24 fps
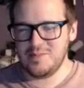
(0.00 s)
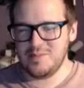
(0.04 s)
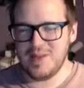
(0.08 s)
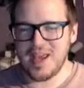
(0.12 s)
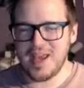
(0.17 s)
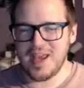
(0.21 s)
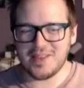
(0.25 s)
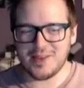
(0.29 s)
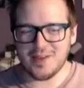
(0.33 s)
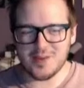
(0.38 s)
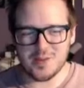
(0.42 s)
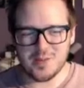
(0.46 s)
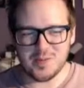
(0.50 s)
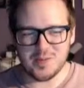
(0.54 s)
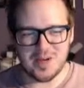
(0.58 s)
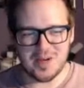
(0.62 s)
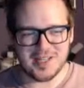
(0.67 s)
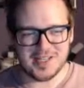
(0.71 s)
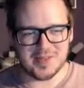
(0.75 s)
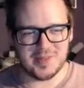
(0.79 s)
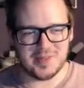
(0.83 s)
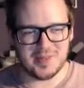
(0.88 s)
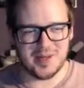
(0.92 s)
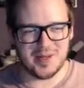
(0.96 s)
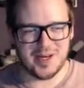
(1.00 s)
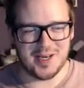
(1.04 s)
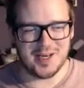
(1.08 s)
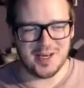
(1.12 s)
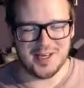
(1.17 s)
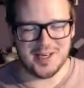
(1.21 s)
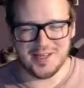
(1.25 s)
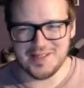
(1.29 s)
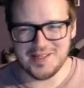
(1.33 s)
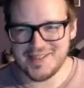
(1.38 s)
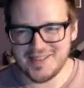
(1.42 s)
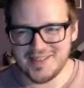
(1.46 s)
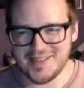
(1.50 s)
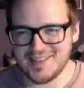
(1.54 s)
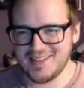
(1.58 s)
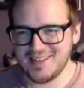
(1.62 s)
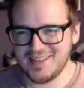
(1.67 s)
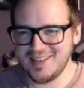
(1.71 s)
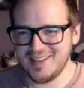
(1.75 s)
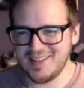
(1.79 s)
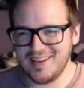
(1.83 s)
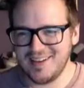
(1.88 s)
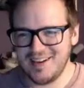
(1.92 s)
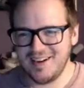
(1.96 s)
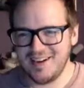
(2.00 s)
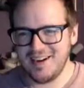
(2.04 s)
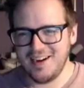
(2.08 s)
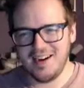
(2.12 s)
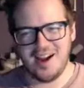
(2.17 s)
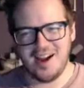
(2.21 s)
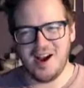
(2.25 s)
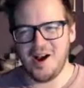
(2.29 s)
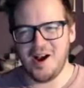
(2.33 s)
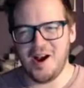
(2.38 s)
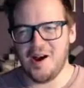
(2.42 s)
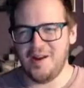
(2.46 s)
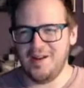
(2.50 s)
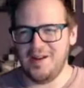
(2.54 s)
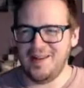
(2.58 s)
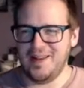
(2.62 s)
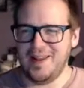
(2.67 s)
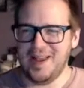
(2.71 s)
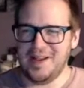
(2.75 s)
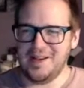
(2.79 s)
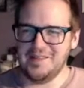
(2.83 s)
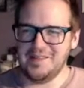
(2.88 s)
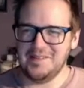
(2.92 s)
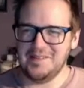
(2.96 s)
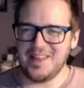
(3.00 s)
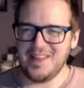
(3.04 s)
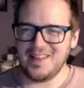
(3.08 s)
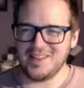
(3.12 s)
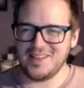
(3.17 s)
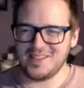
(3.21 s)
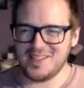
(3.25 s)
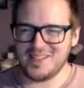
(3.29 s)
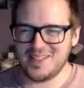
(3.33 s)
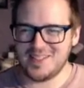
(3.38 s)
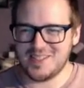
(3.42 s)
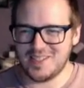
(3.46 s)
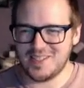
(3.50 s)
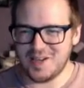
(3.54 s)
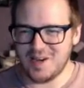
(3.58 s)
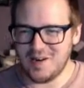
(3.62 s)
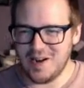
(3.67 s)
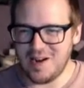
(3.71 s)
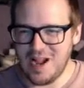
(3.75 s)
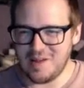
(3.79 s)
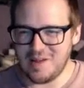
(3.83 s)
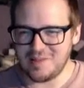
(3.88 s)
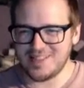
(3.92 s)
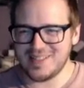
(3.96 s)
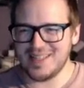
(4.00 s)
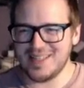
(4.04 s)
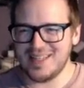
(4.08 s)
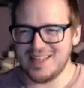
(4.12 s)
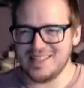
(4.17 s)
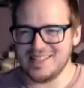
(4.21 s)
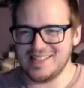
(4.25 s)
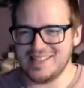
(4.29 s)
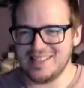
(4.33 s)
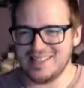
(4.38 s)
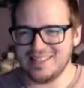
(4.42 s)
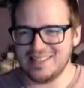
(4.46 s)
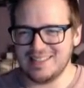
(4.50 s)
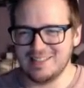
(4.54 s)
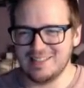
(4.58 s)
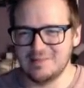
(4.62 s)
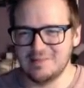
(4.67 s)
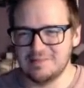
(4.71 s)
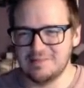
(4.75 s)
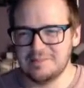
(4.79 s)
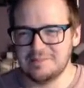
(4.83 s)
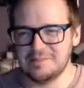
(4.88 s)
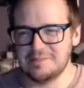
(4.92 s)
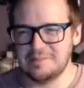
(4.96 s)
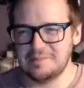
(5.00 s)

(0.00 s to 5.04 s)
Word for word: Make those mush bars. Oh yeah, that looks so appetizing.